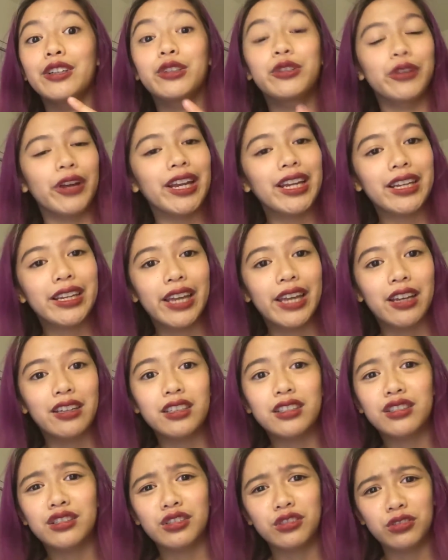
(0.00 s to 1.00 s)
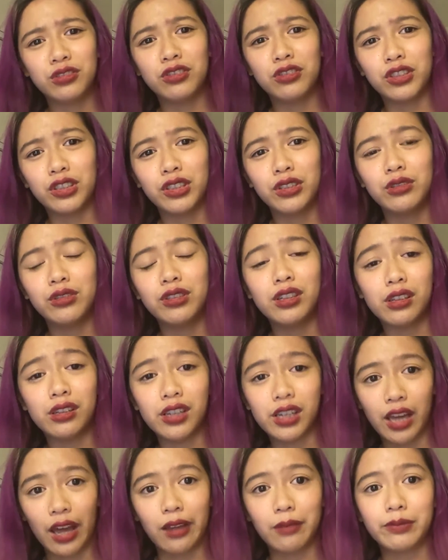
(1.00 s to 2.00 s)
great character for you to
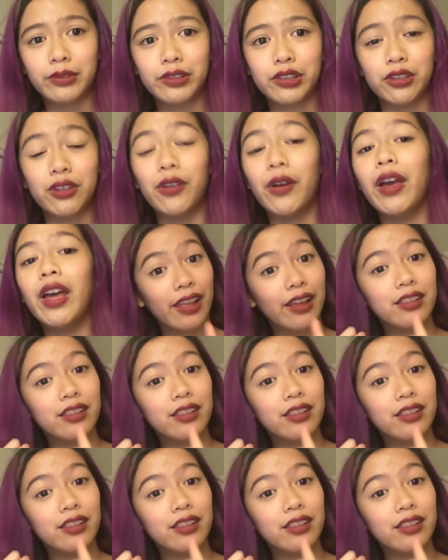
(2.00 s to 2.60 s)
look up to,